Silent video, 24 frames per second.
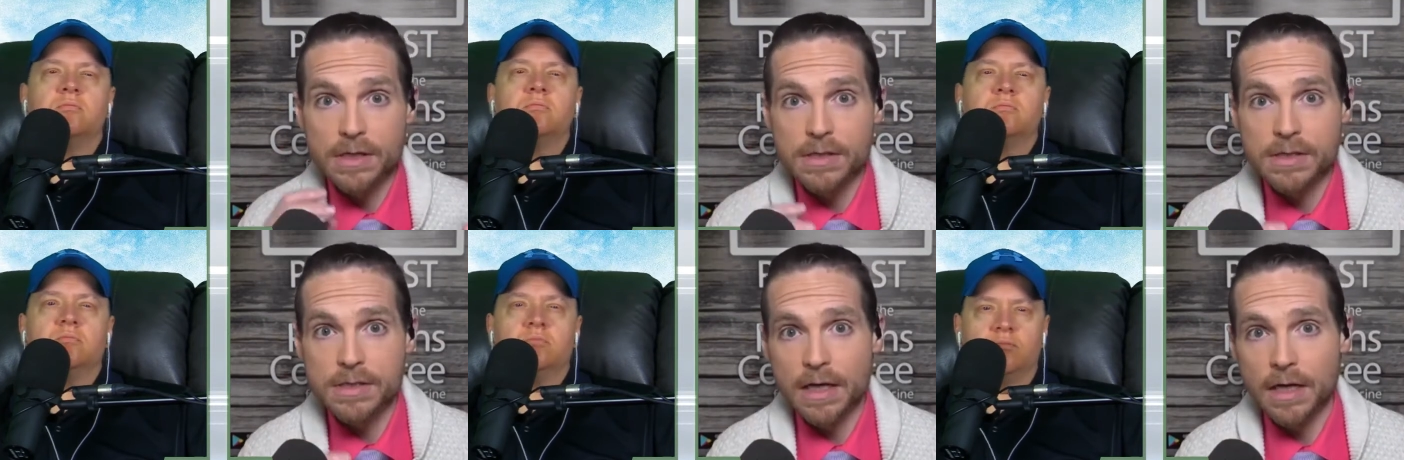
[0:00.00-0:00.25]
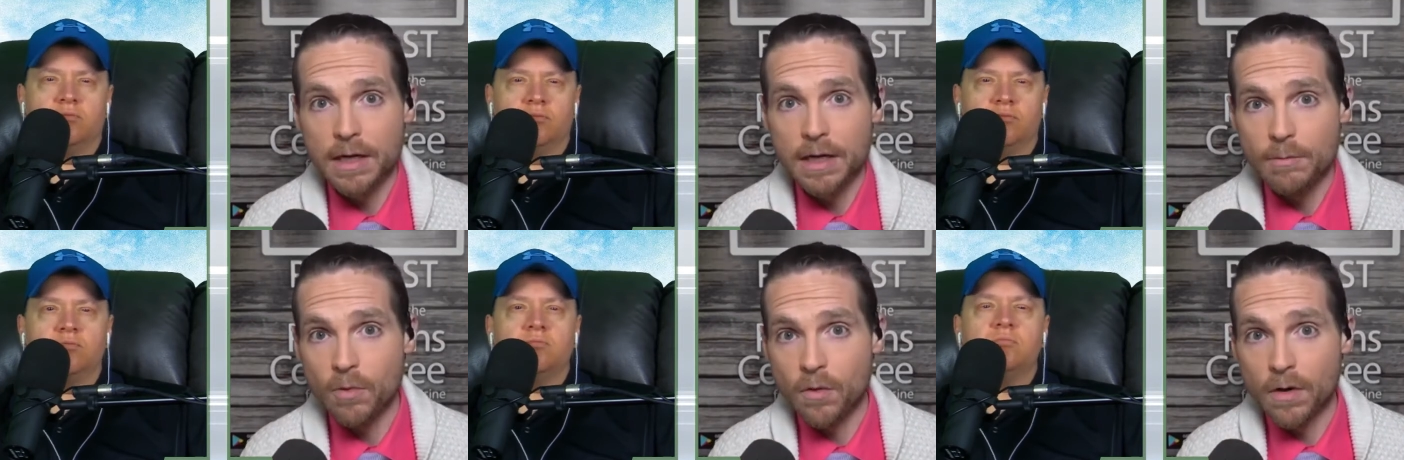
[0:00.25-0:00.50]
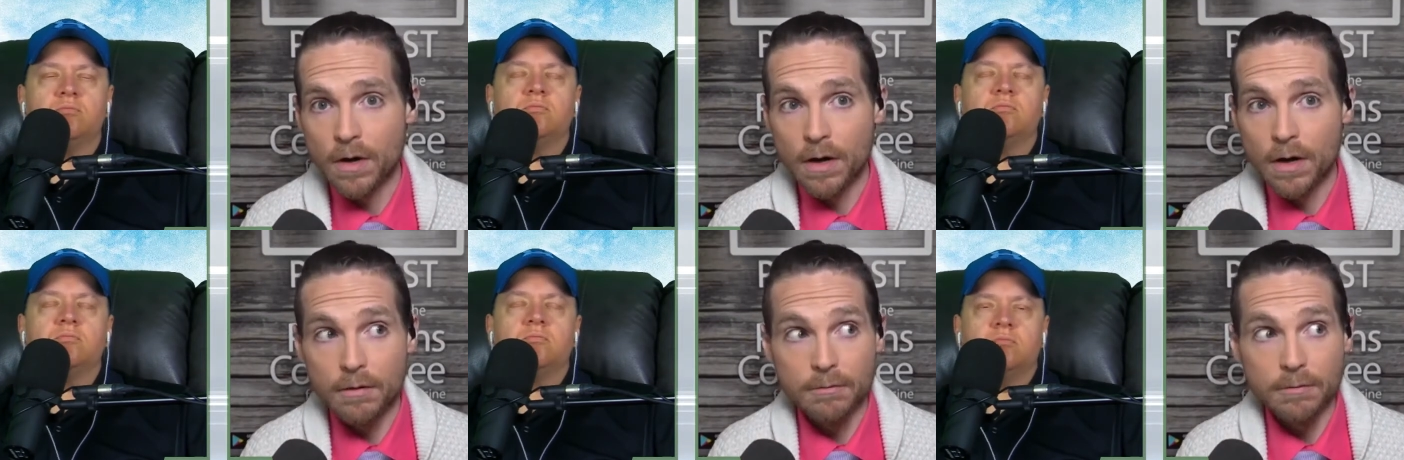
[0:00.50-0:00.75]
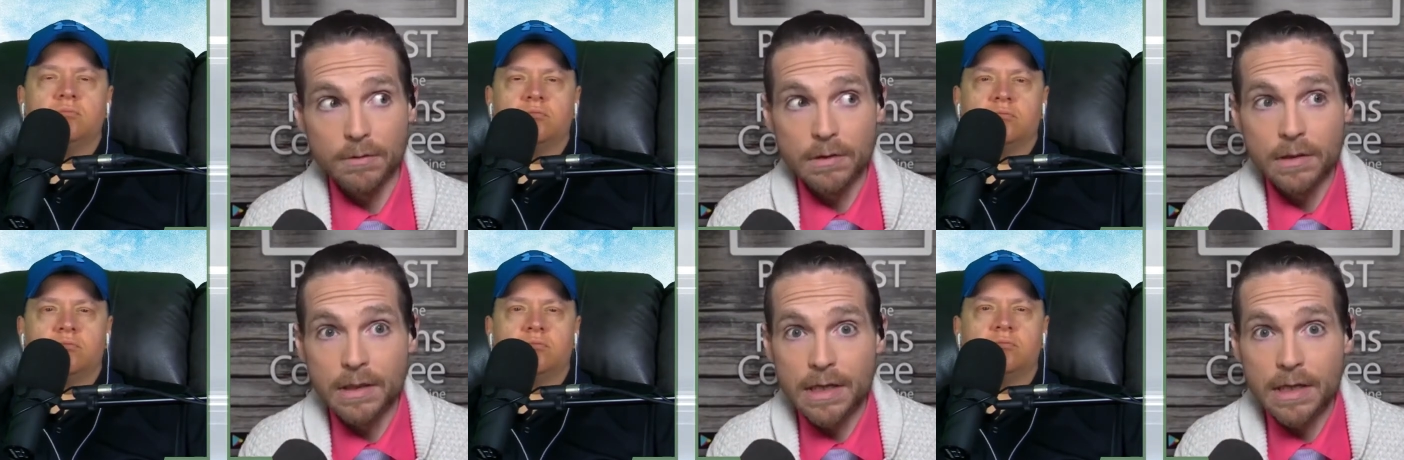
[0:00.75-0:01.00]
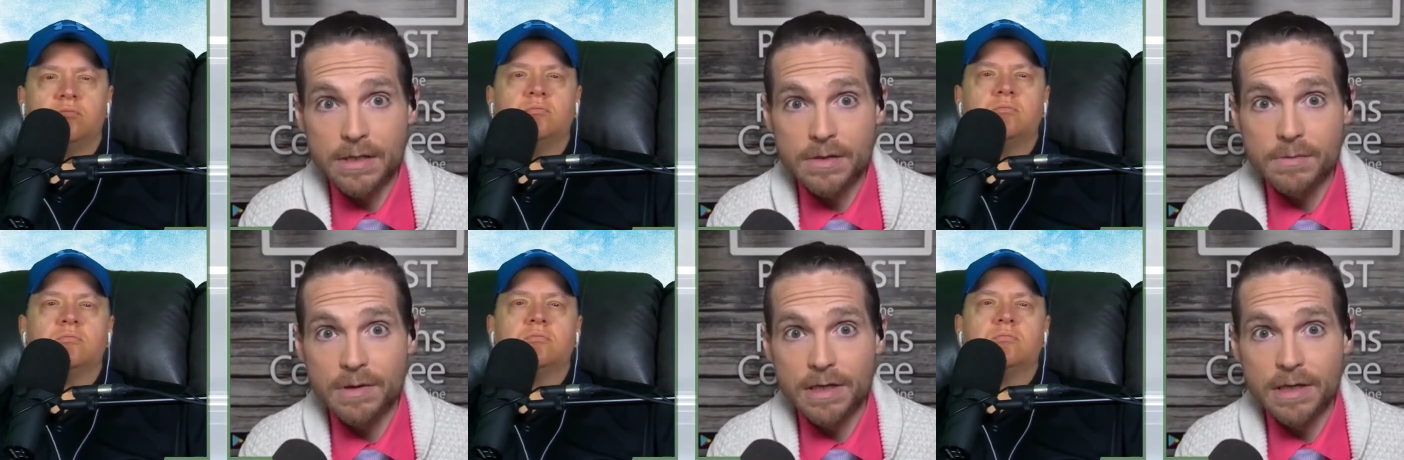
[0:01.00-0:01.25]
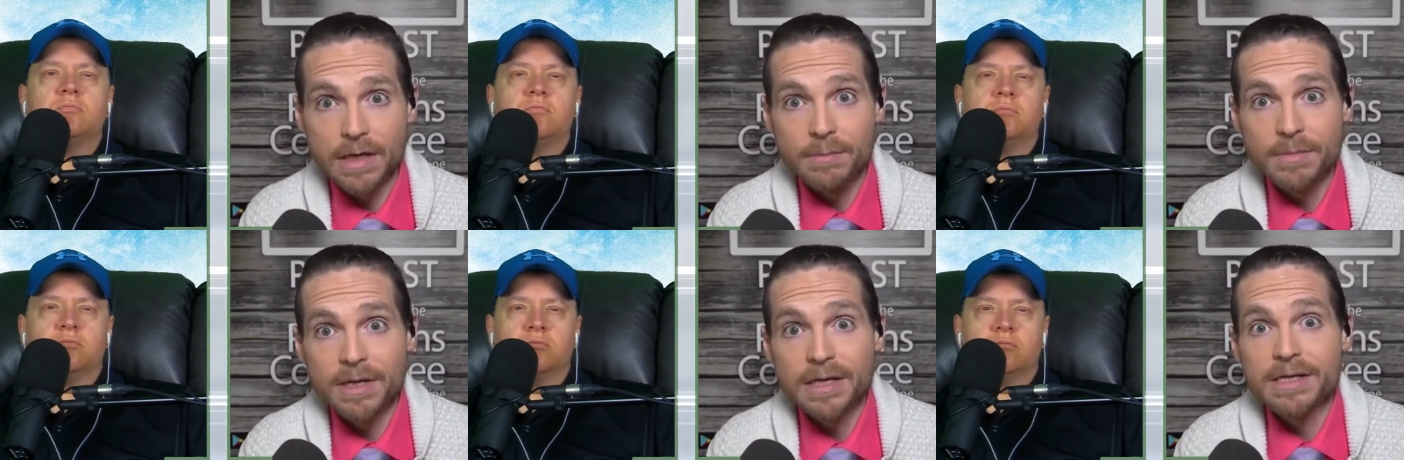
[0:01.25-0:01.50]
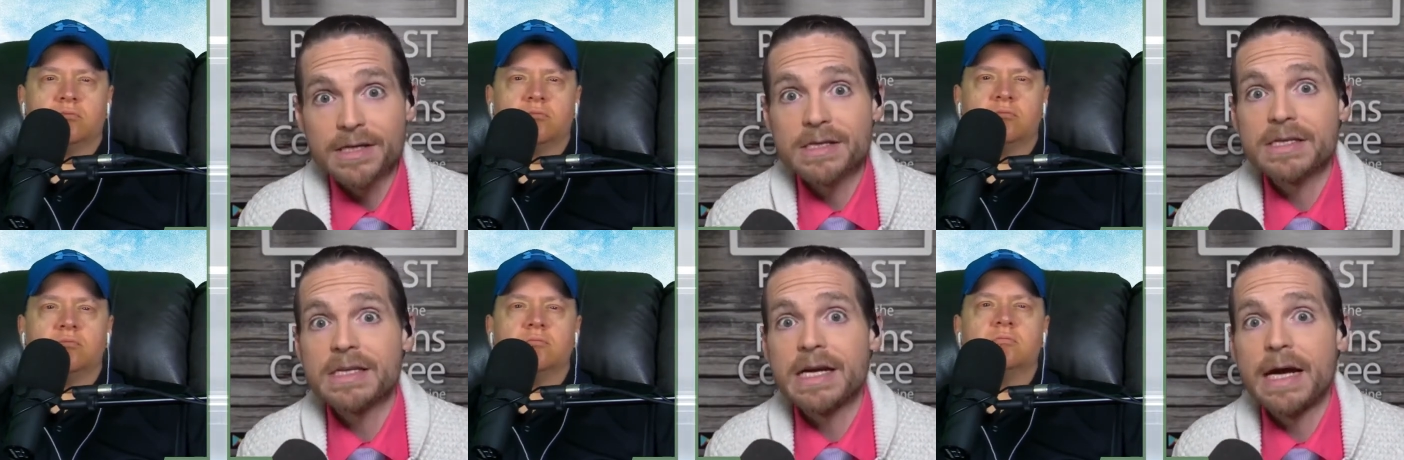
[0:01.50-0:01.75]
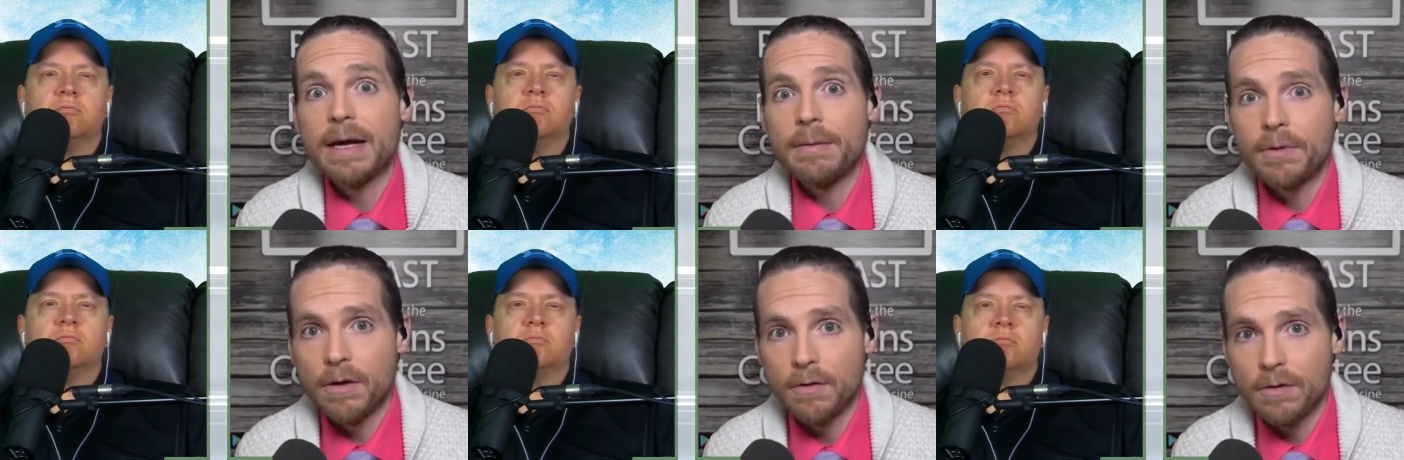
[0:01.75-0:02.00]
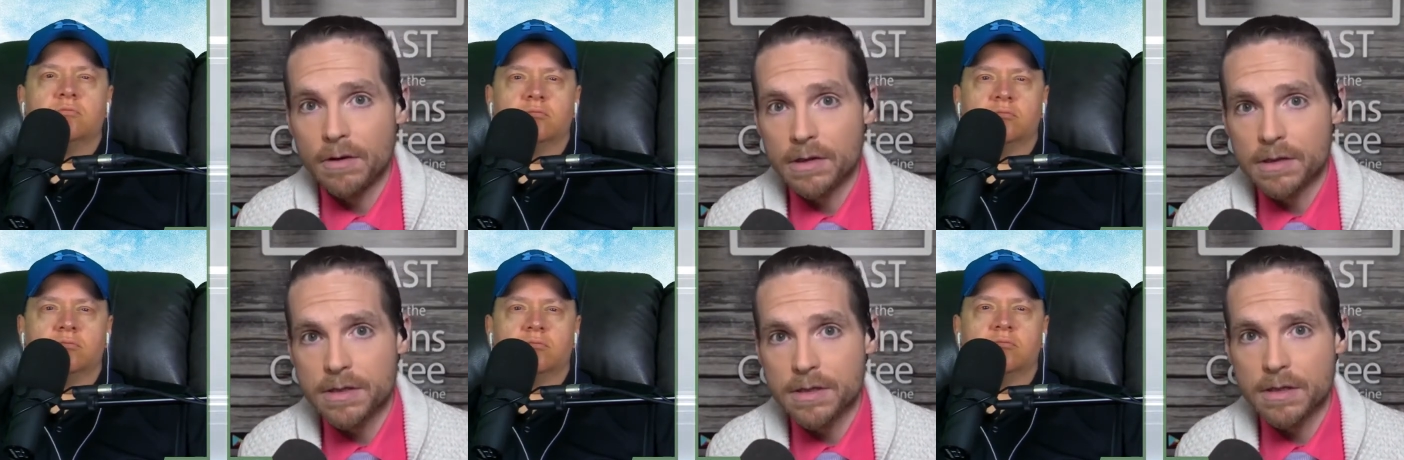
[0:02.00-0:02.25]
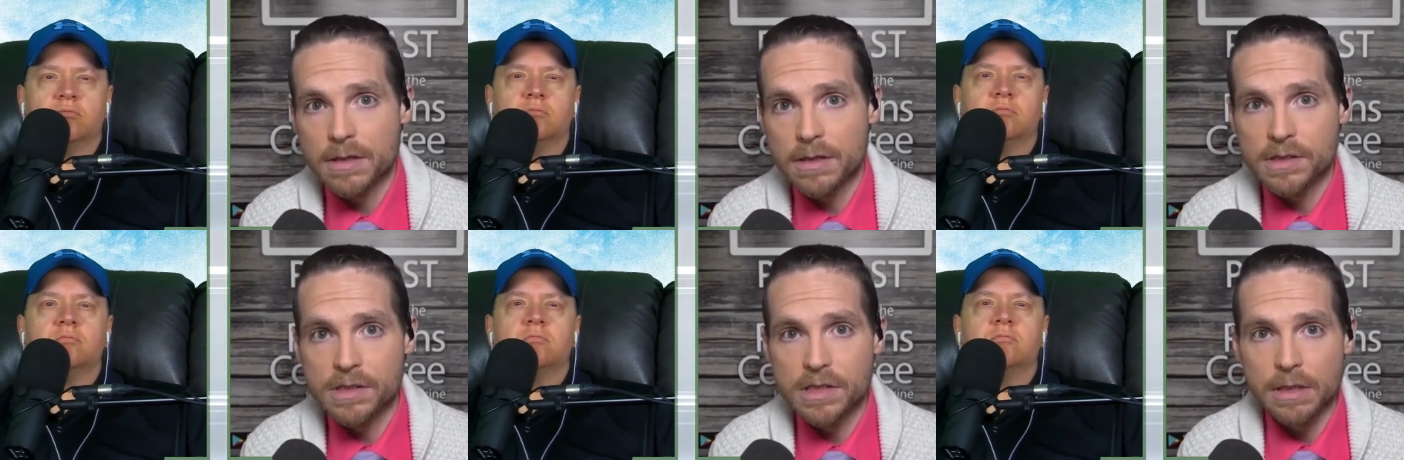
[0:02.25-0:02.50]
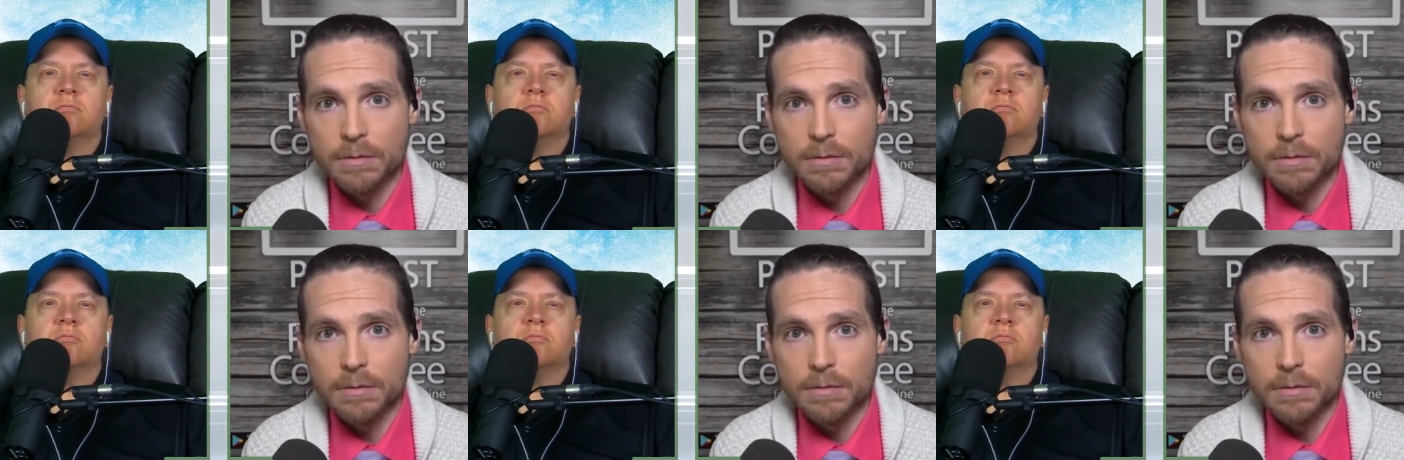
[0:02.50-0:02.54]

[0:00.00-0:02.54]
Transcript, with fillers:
Speaker 1: anymore well guess what i'm going to stop going to the gym